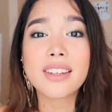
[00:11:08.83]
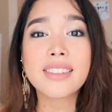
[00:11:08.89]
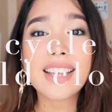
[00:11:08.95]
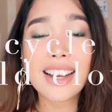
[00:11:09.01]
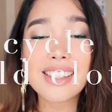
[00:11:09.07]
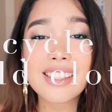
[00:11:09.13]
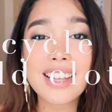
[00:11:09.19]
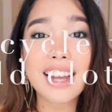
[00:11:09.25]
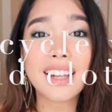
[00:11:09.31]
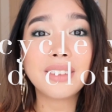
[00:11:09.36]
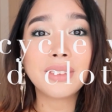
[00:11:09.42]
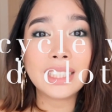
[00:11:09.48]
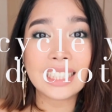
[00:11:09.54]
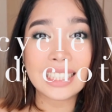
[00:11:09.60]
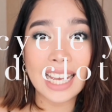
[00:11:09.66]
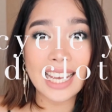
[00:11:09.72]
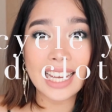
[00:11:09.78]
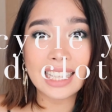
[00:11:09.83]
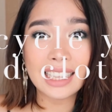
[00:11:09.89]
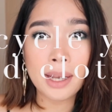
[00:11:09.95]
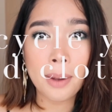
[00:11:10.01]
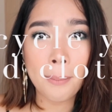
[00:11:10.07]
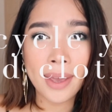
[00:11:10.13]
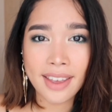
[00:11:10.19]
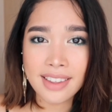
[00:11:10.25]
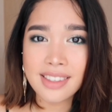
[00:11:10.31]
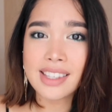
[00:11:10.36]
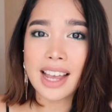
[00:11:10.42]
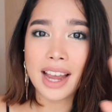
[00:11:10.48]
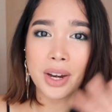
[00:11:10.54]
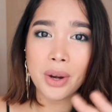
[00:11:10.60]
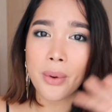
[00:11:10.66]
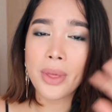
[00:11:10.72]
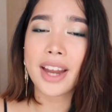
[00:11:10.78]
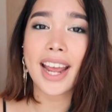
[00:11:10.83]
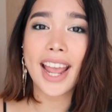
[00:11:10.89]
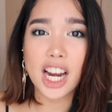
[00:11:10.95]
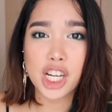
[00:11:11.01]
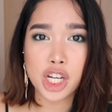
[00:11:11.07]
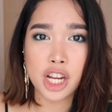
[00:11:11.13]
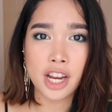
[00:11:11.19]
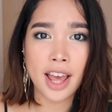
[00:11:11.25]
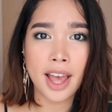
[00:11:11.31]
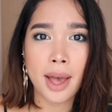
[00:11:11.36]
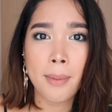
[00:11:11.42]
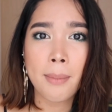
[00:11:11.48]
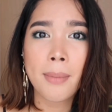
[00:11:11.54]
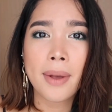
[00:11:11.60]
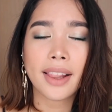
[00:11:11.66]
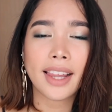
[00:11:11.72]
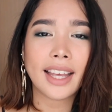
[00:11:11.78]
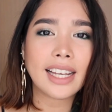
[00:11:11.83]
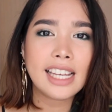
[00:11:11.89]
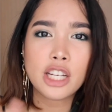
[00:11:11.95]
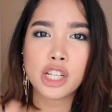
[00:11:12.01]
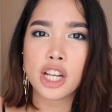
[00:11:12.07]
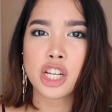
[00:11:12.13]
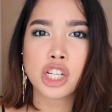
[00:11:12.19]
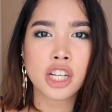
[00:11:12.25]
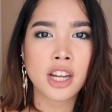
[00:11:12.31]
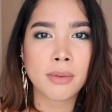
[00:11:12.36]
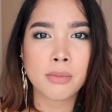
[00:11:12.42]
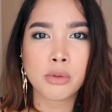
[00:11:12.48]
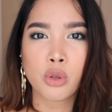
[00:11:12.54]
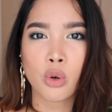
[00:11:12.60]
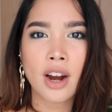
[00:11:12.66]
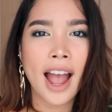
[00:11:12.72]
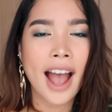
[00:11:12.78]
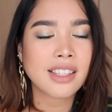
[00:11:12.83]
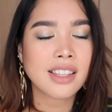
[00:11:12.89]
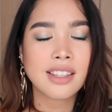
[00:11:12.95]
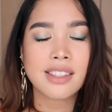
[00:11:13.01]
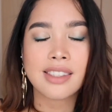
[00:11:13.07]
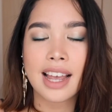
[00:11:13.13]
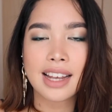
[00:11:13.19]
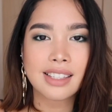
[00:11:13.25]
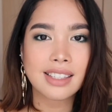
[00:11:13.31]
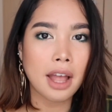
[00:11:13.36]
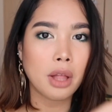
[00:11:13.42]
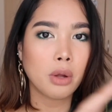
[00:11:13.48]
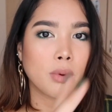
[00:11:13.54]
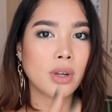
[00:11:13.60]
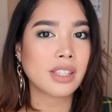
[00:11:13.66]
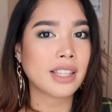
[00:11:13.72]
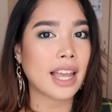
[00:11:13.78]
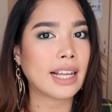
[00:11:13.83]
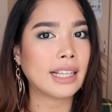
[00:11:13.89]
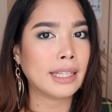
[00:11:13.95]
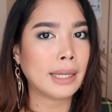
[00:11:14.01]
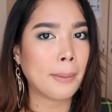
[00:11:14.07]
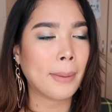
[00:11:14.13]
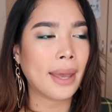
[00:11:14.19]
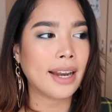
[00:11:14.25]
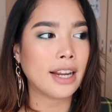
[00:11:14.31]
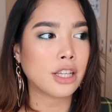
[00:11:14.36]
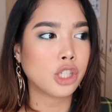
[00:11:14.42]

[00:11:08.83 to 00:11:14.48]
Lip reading: Textile recycling bins. I know that H&M, like each H&M store has this textile recycling bin.